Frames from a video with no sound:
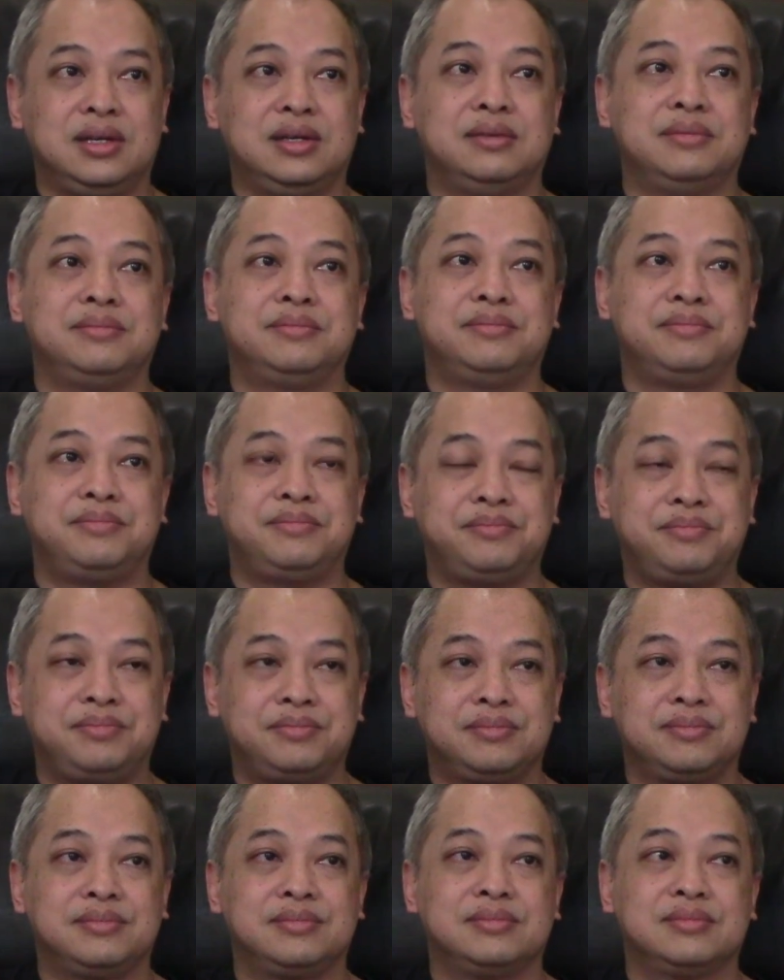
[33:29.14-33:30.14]
and have it. Oh,
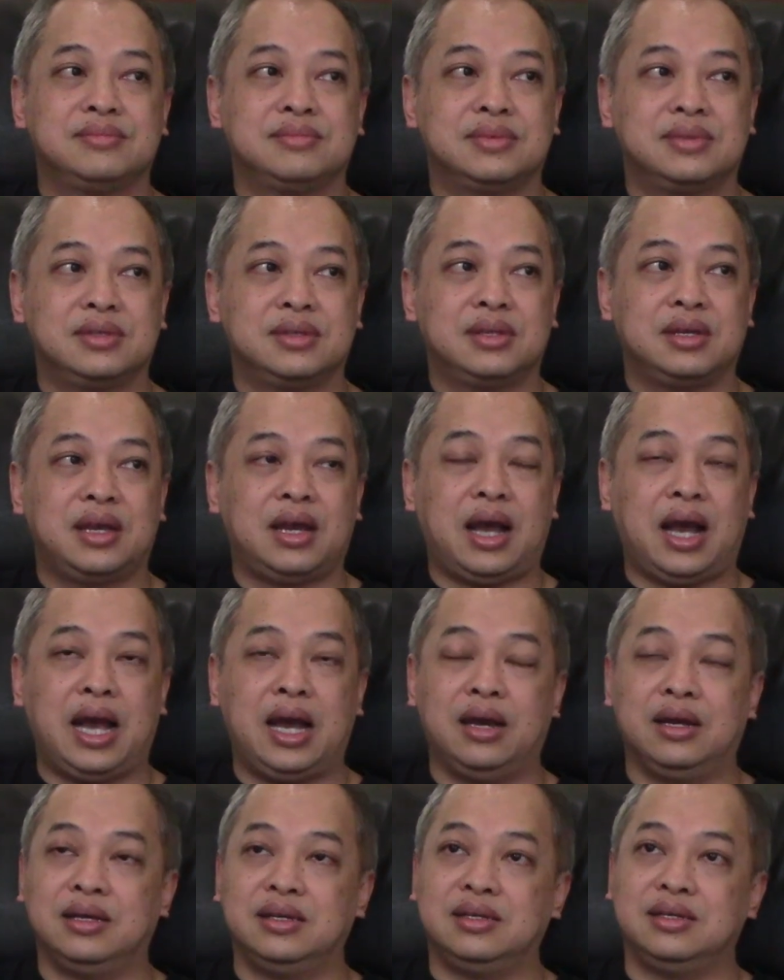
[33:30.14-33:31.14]
I'm
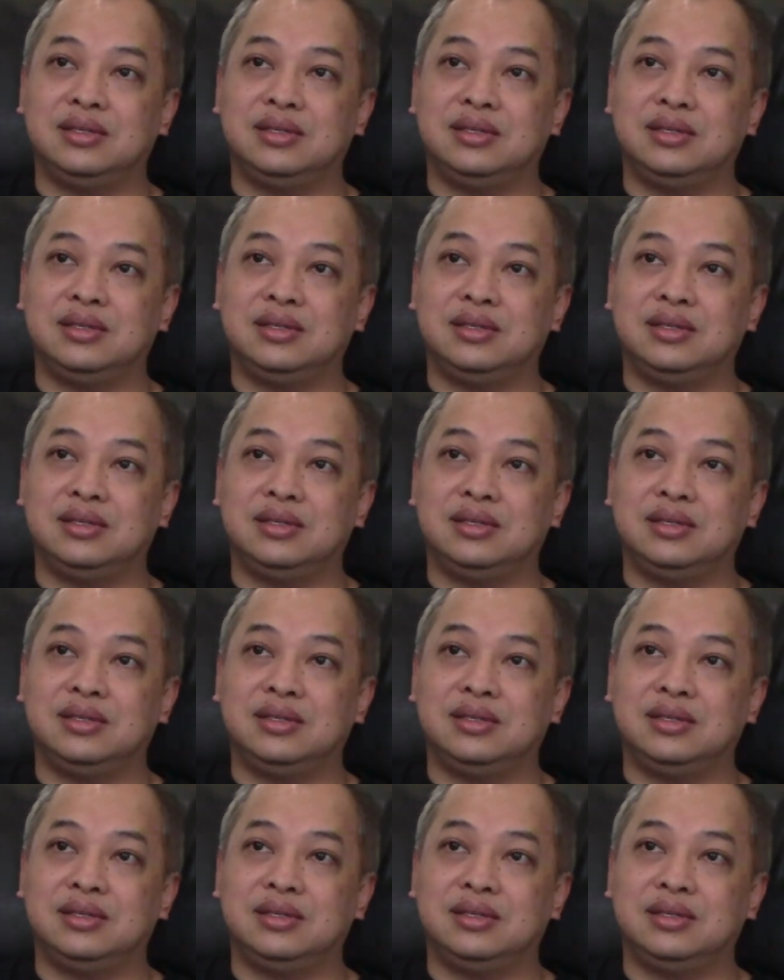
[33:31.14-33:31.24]
sorry.